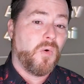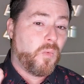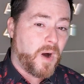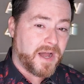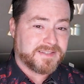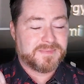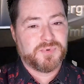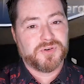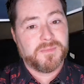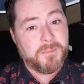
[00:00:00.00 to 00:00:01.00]
watts
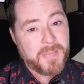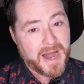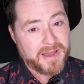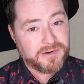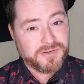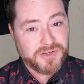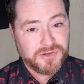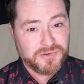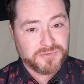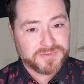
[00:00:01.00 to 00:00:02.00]
per mile
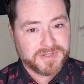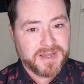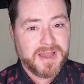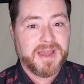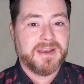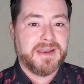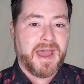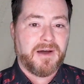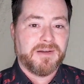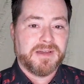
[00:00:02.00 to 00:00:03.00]
used.
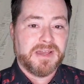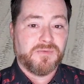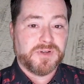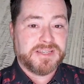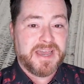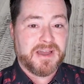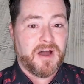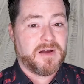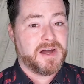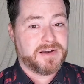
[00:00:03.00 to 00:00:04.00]
Now, if we take
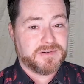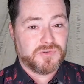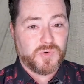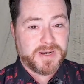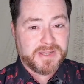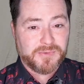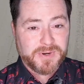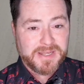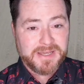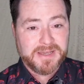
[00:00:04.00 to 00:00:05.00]
our
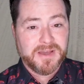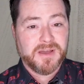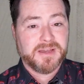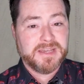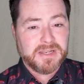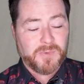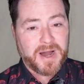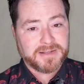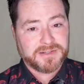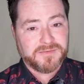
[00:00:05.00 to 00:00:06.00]
123
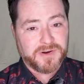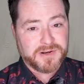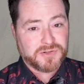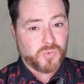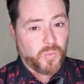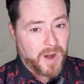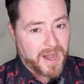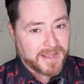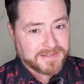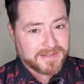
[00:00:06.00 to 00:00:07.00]
kilowatts converted to
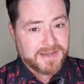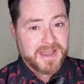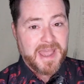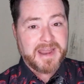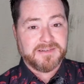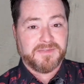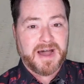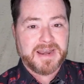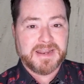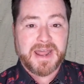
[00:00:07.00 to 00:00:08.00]
watts and
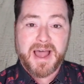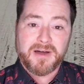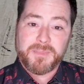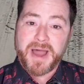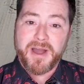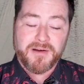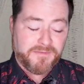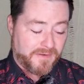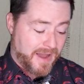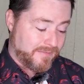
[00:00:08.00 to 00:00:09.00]
divide it out by our
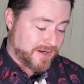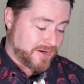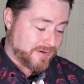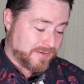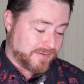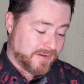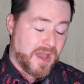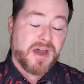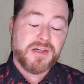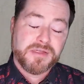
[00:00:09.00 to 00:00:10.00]

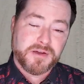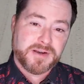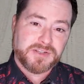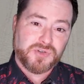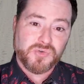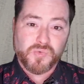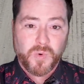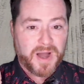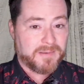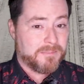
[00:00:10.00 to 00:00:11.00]
532
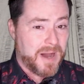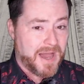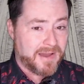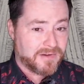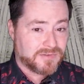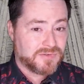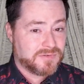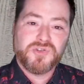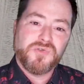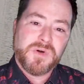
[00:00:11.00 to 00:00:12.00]
watt miles,
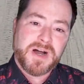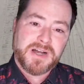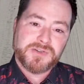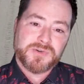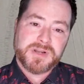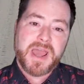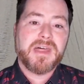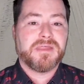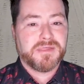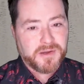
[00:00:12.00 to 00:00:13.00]

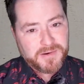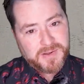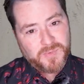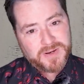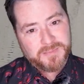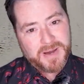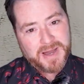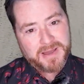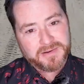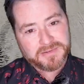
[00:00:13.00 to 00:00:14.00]
231
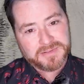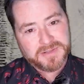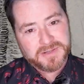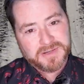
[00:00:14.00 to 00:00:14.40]
miles